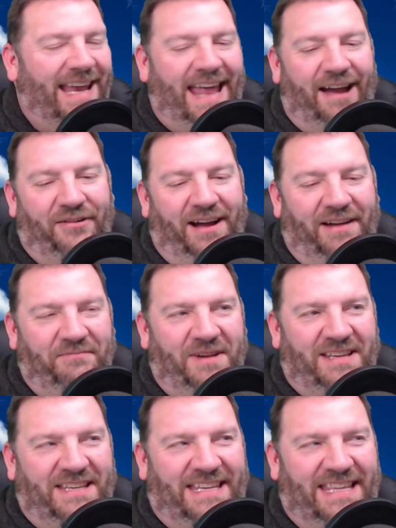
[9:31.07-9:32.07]
Now,
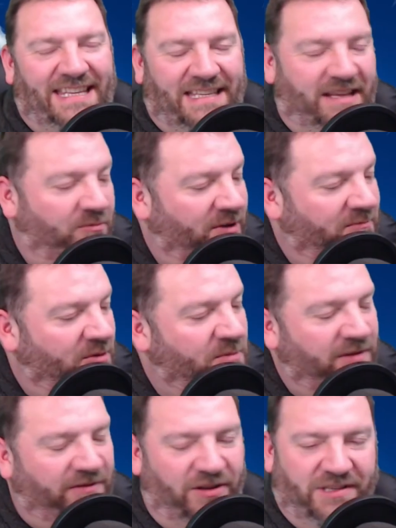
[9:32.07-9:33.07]
we
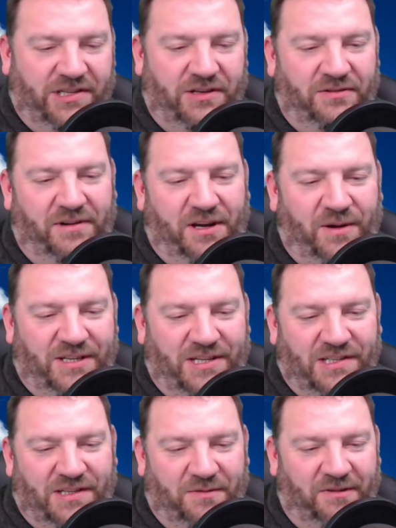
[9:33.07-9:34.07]
move on to
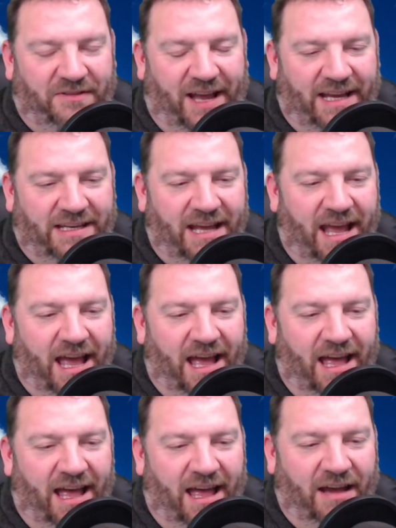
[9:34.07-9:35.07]
questions that we've had.
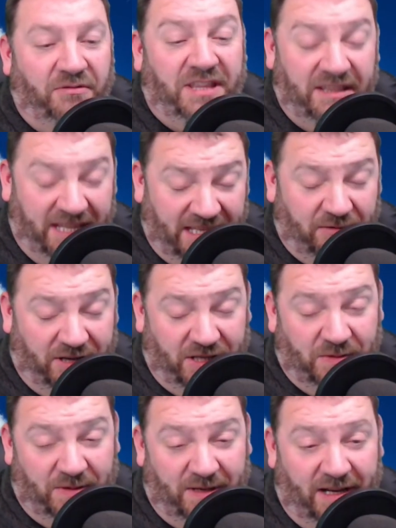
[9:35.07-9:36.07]
This
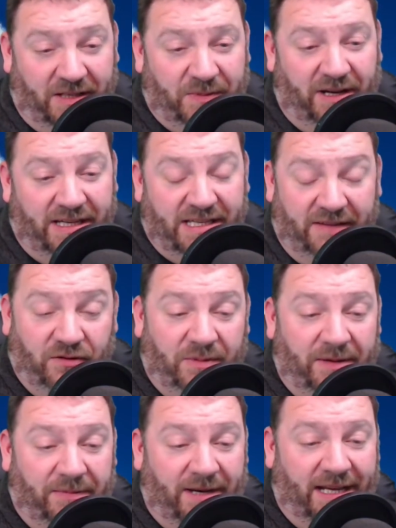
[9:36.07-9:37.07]
question has been asked by several
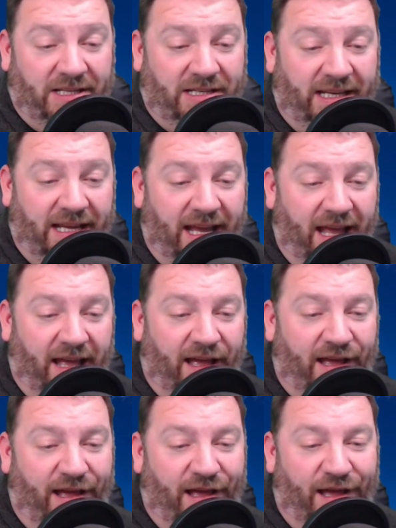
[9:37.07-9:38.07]
people, actually,
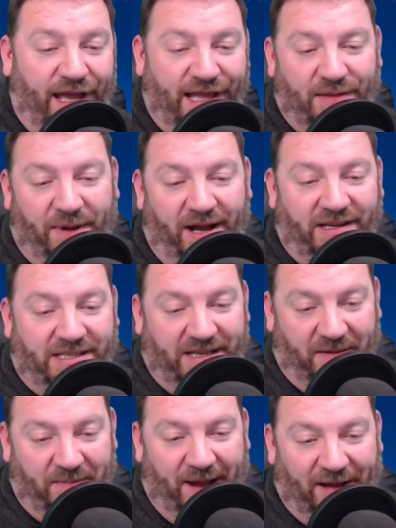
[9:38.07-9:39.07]
in the past
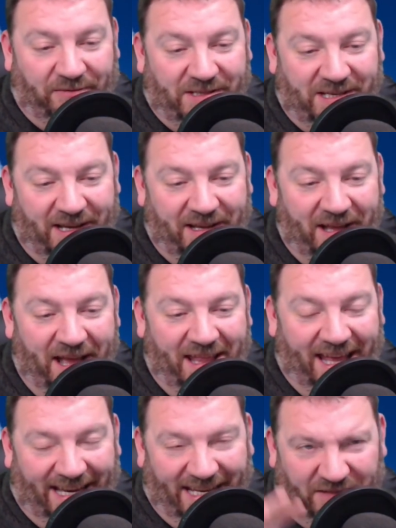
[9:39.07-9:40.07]
about
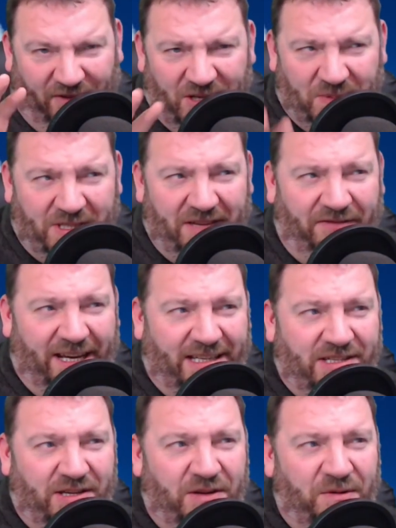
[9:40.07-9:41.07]
that. It's very specific
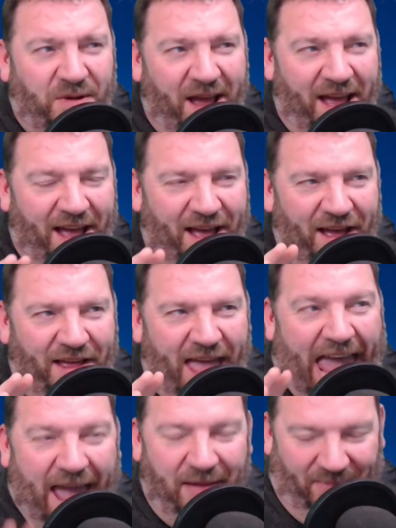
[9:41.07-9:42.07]
to
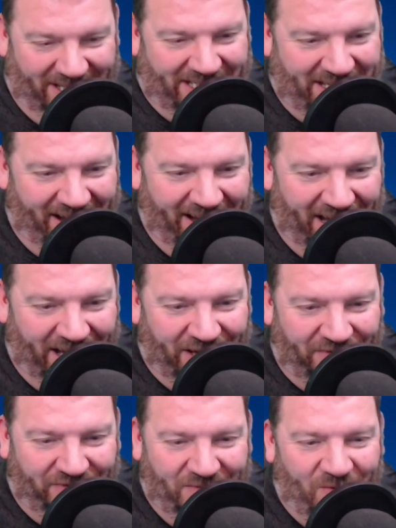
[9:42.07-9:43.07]

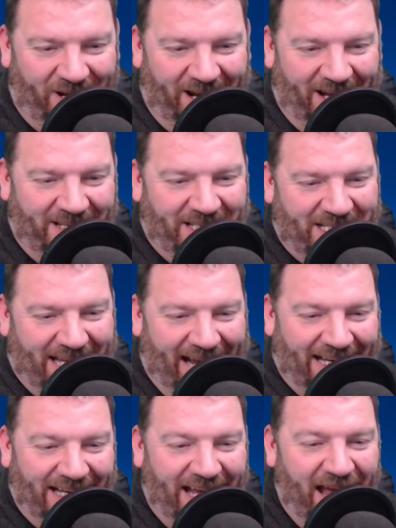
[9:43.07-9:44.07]
Airbus, from what I
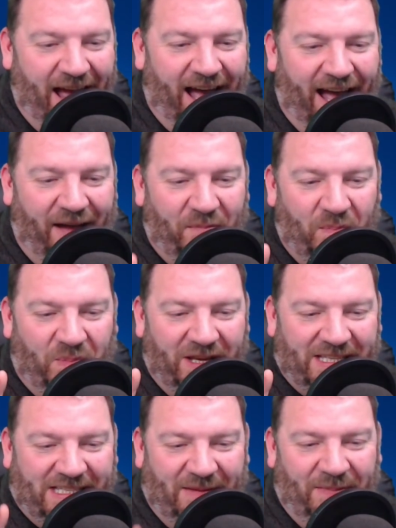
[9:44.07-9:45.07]
understand.
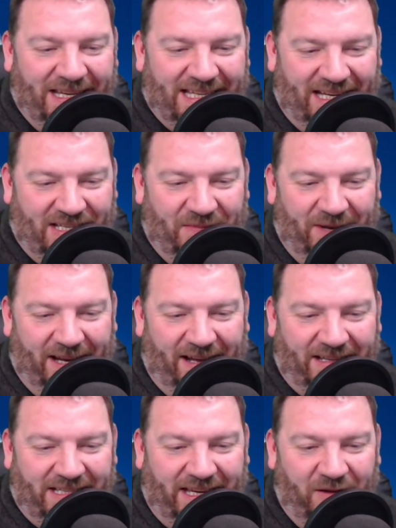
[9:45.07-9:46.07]
But somebody's actually been
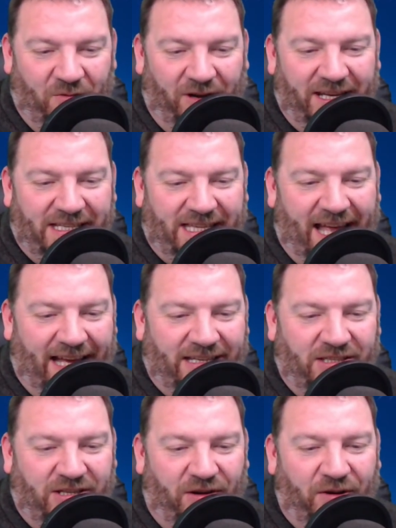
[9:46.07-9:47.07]
asking, what is that
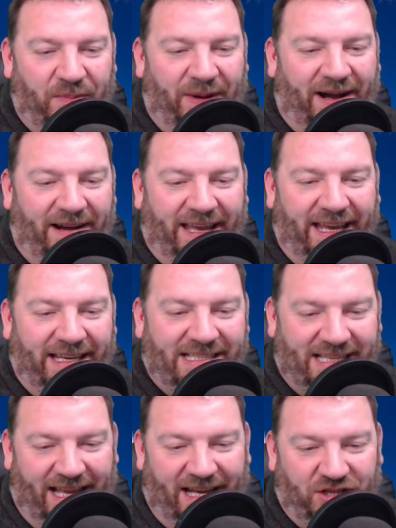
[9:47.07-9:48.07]
dog barking
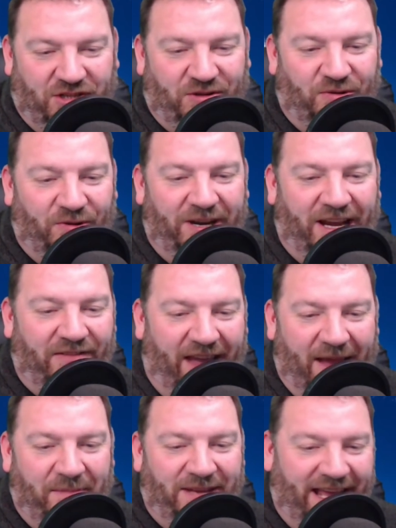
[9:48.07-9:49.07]
/ soaring of
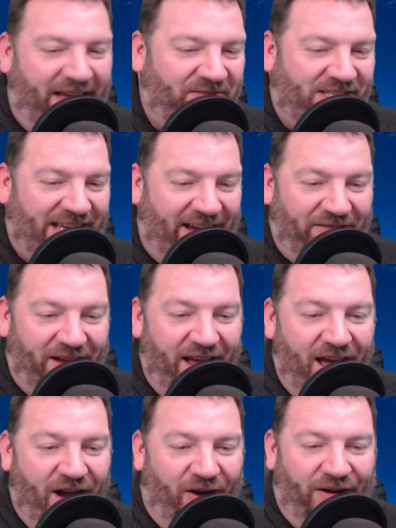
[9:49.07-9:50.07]
MDF sound
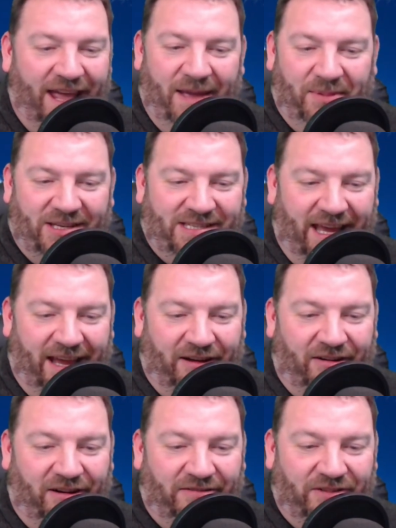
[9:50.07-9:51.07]
on Airbus
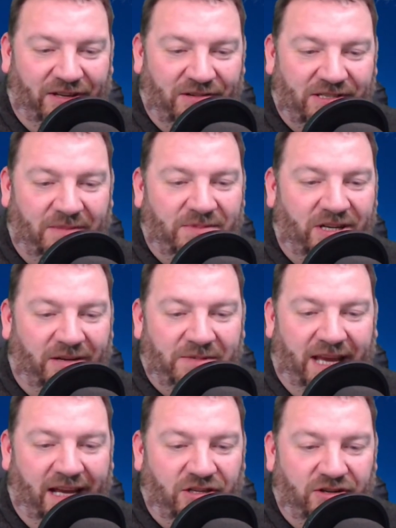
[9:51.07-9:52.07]
aircraft that you sometimes
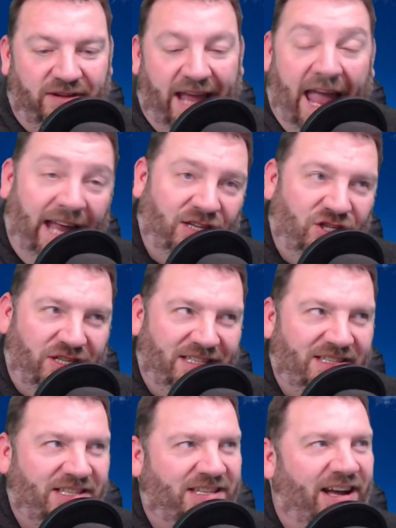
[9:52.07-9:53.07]
get during
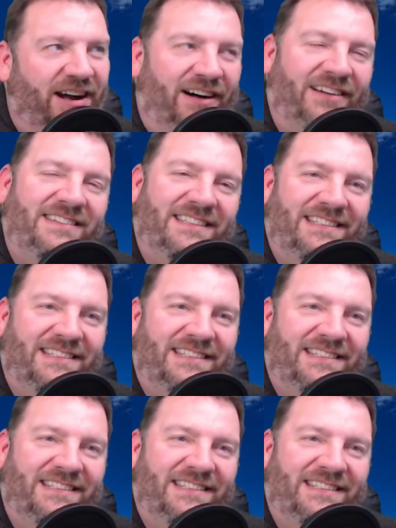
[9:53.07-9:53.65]
engine start?